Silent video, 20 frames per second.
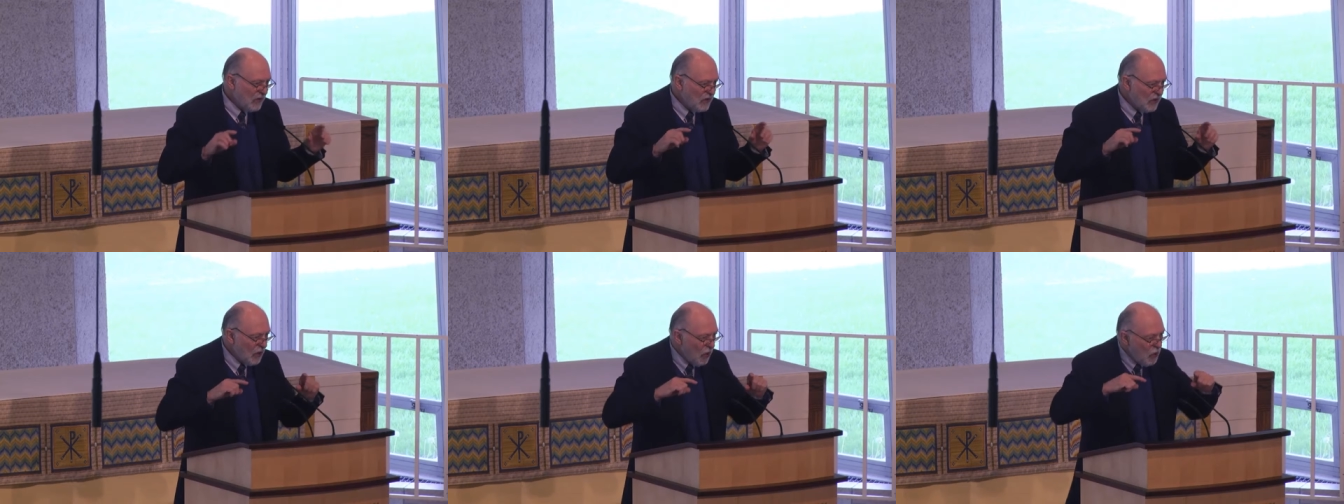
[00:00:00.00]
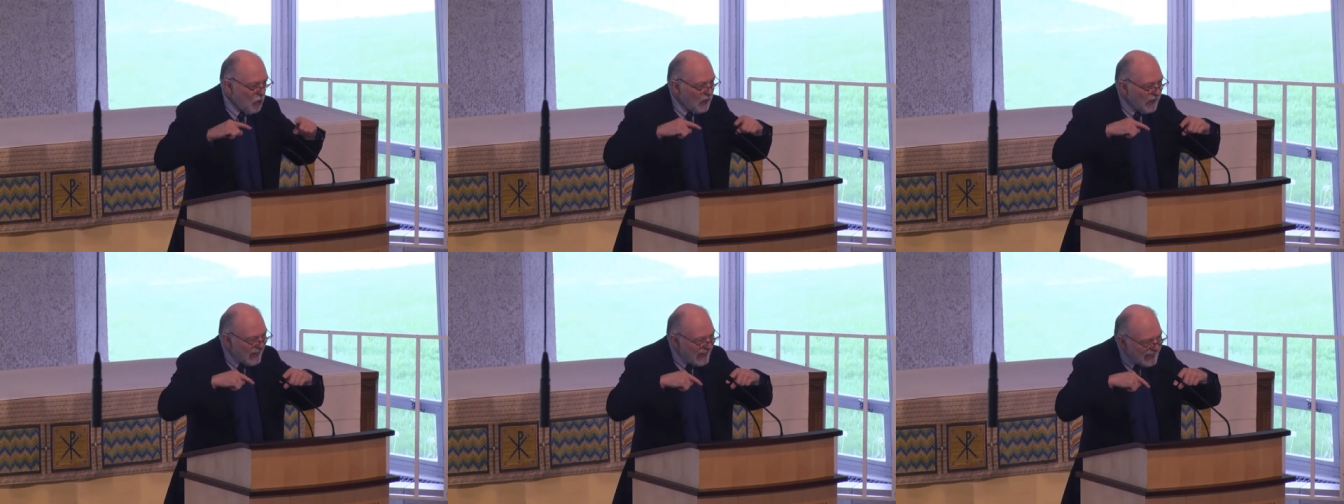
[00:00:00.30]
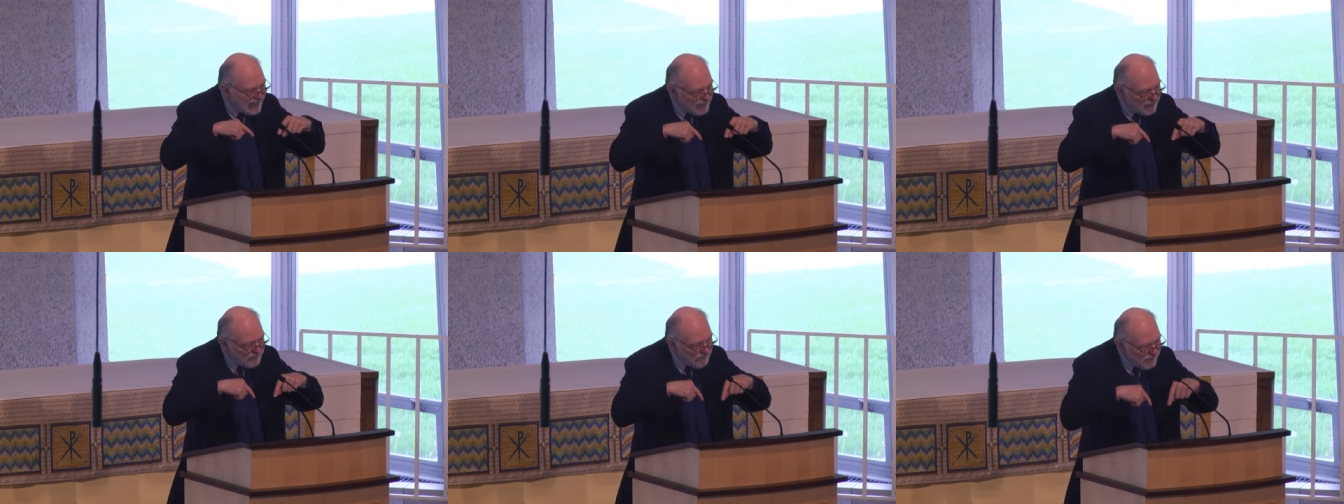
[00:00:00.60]
so
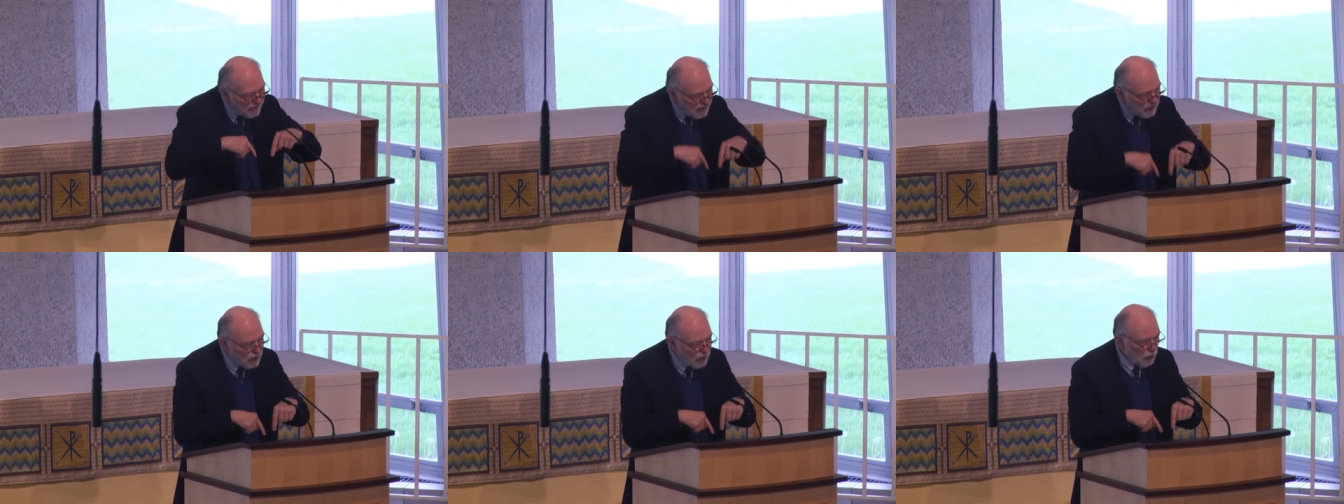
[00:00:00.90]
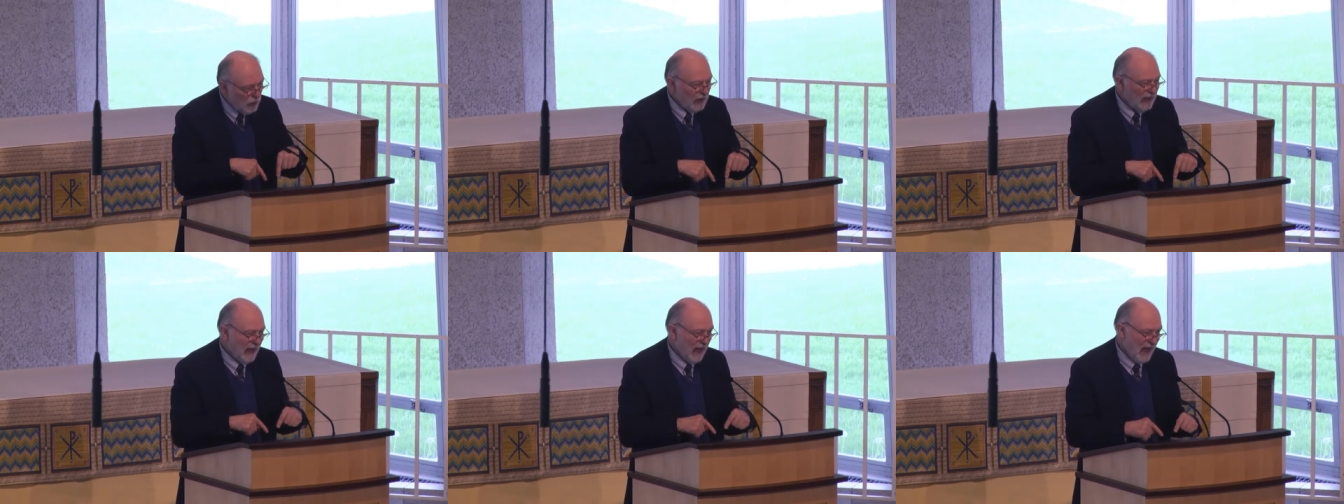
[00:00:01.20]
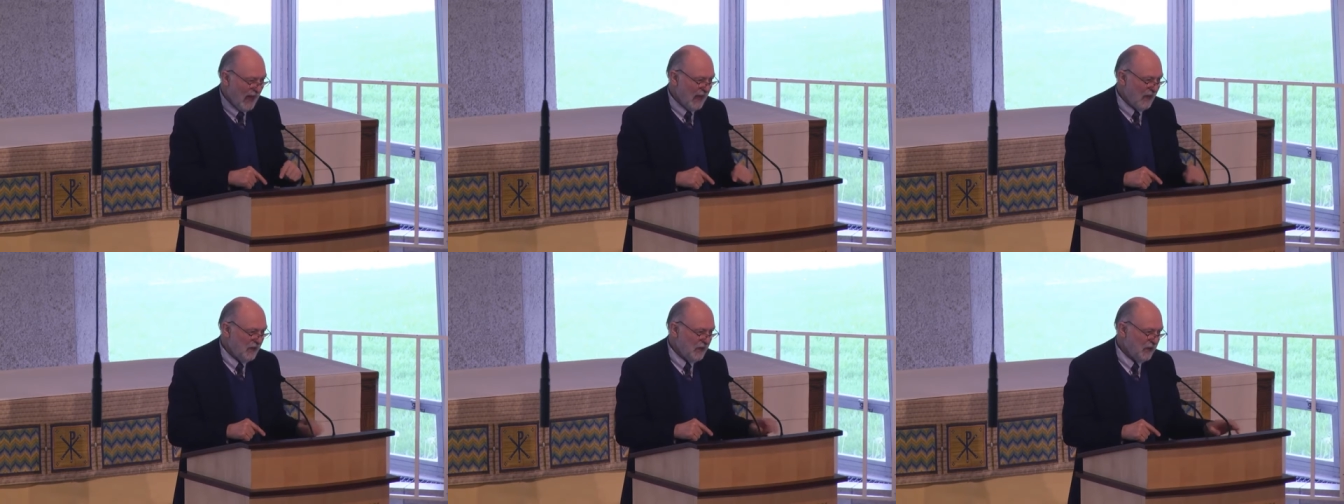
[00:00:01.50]

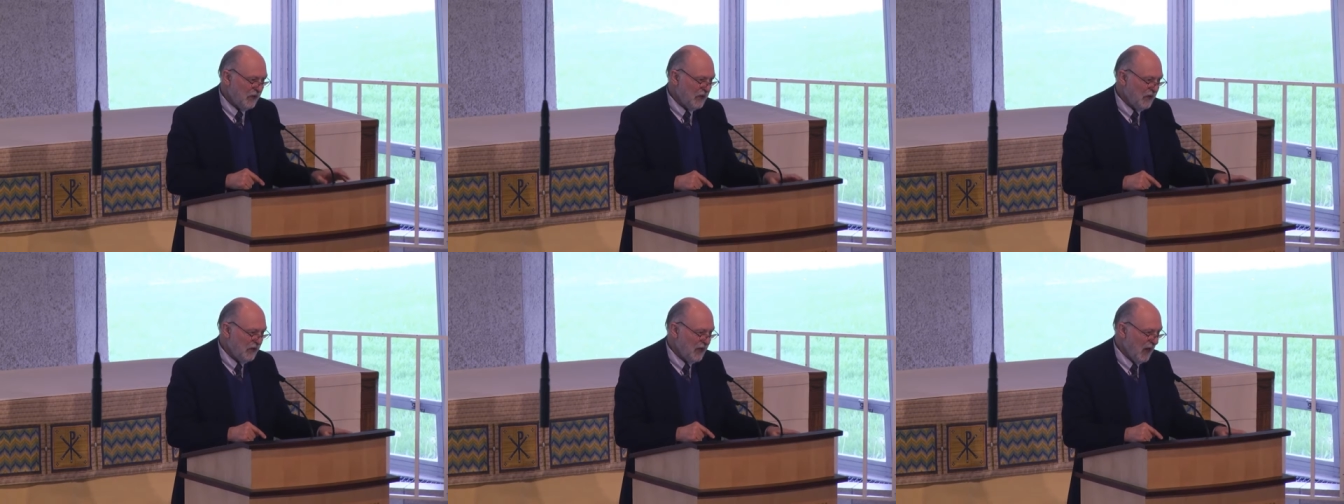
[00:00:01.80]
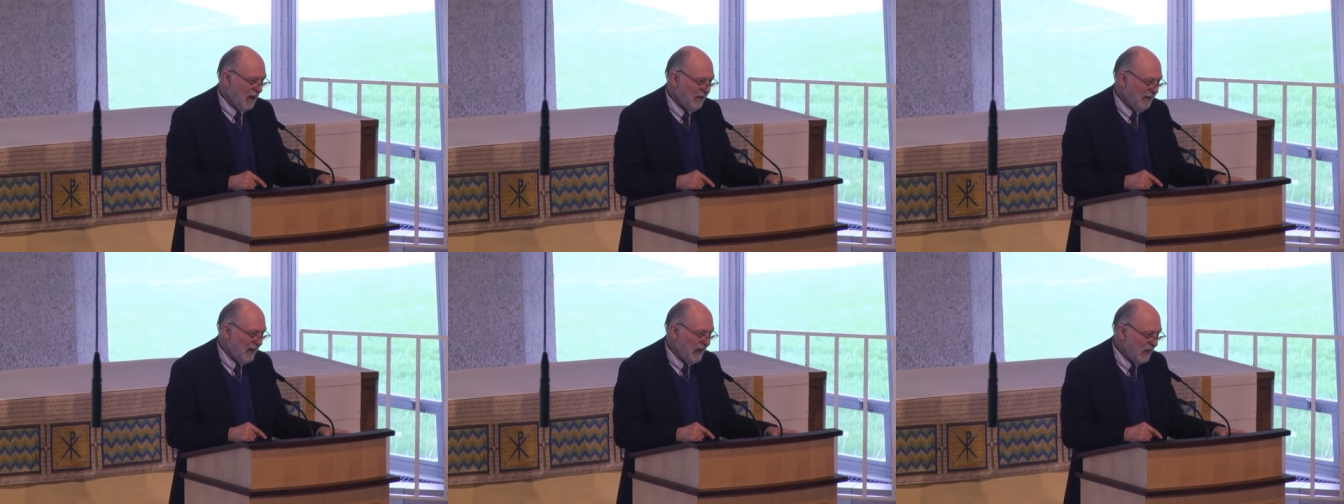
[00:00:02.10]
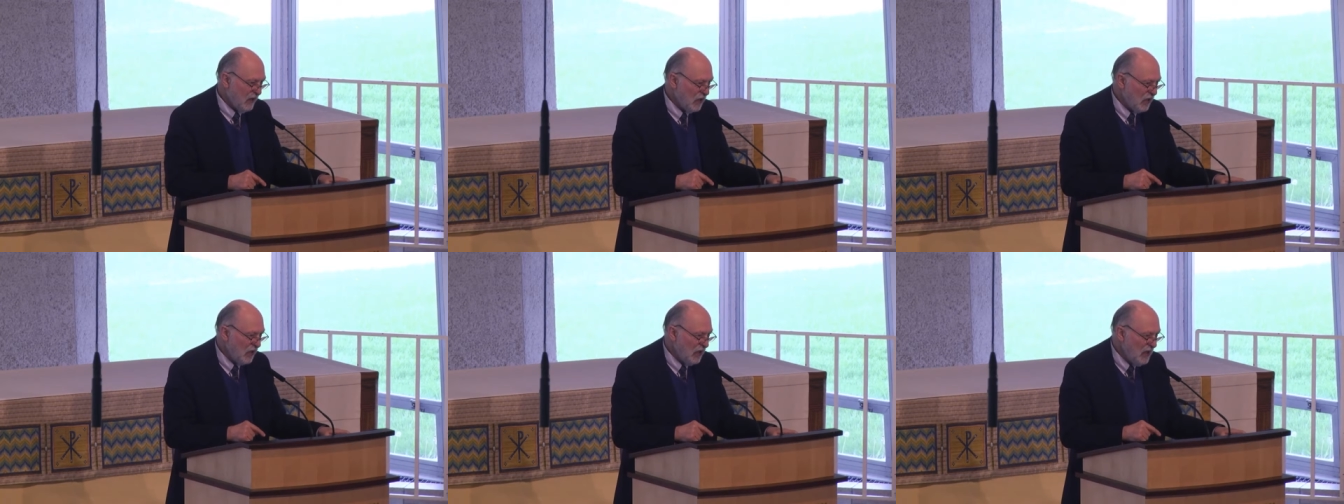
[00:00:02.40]
individualized
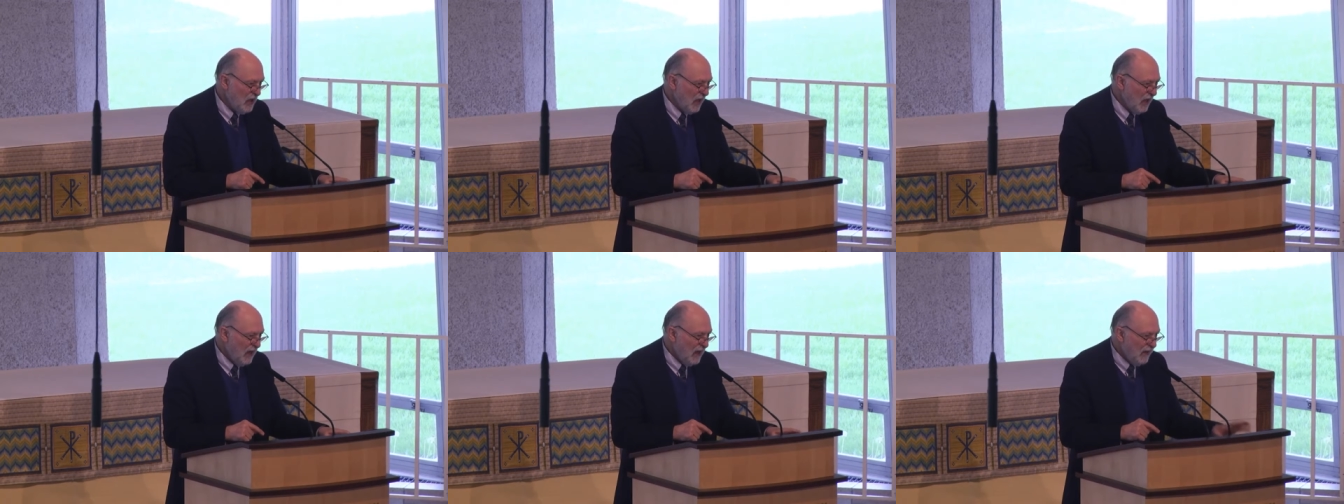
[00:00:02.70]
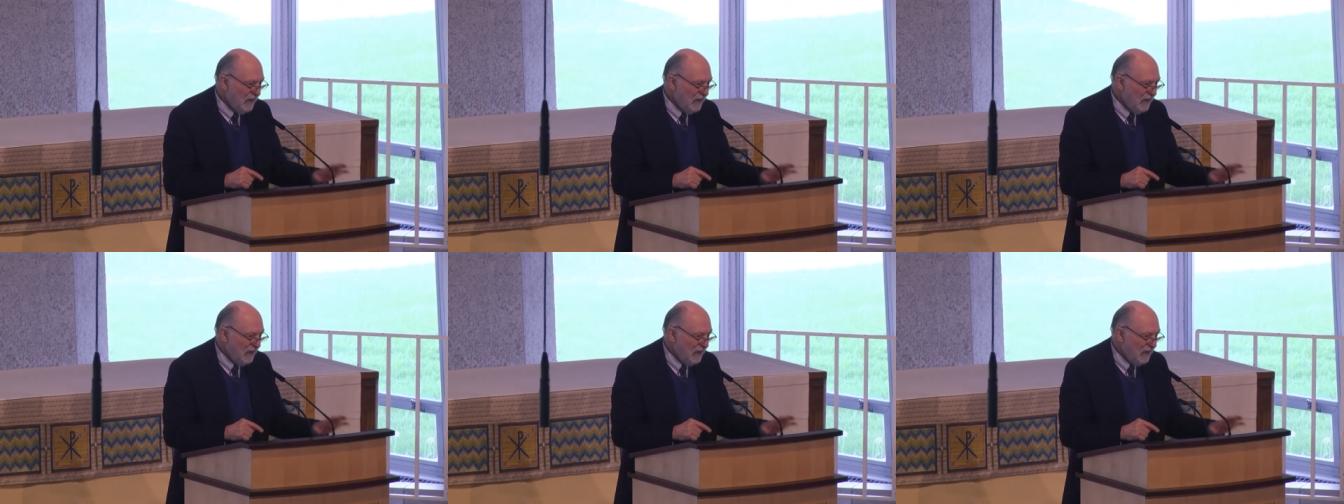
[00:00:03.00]
salvation